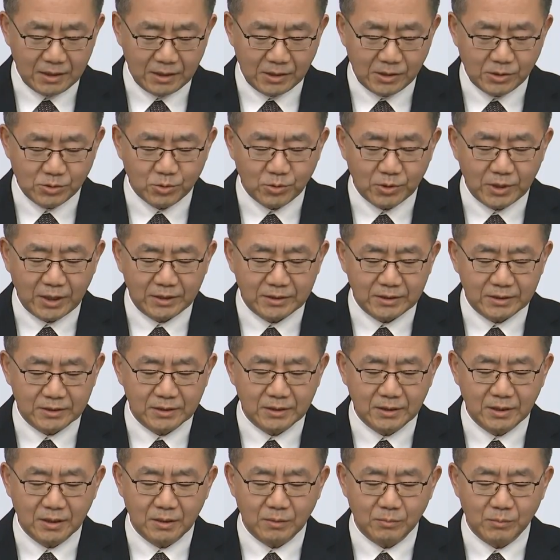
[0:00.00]
the
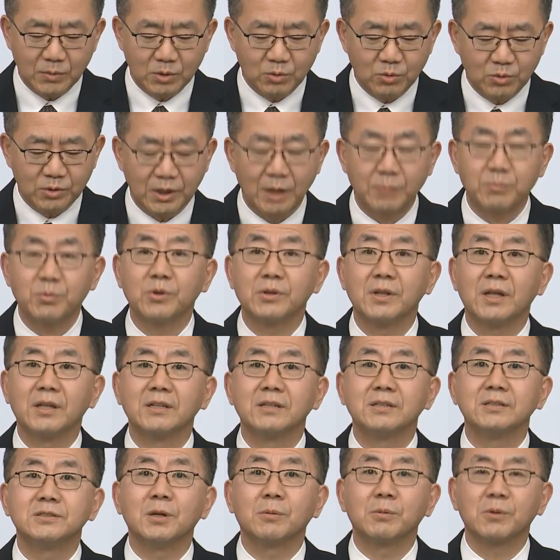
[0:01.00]
international event slated to
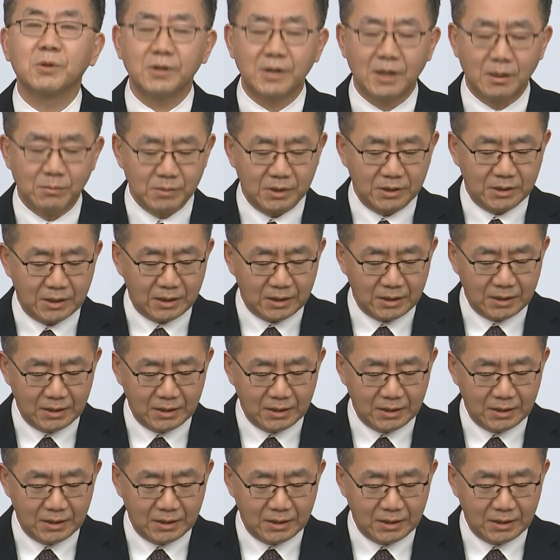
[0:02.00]
take place between